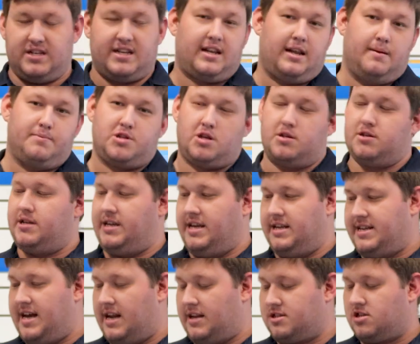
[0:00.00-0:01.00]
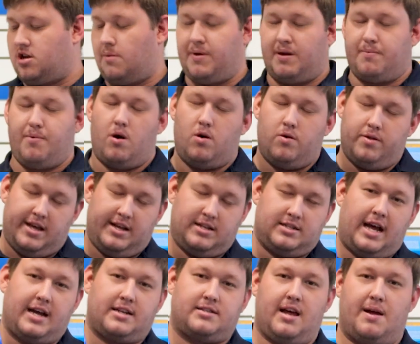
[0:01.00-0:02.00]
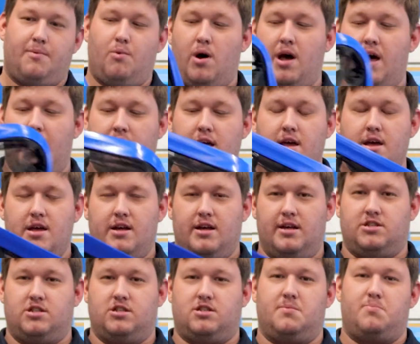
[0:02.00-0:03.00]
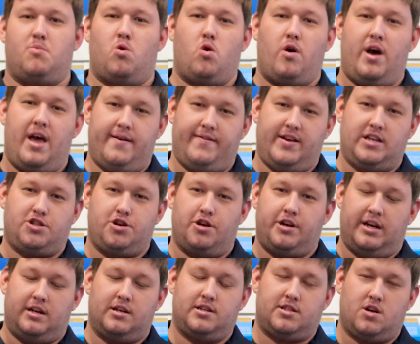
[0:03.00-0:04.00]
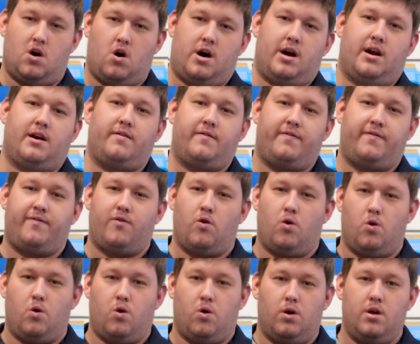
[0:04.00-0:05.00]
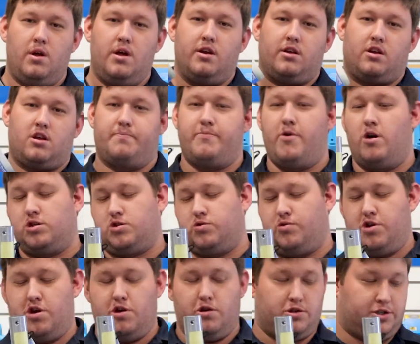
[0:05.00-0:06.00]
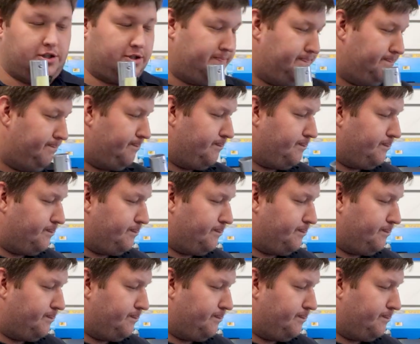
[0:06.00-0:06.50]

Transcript: Clips onto your telescopic pole the exact same way. It's just a more heavy duty design for commercial use.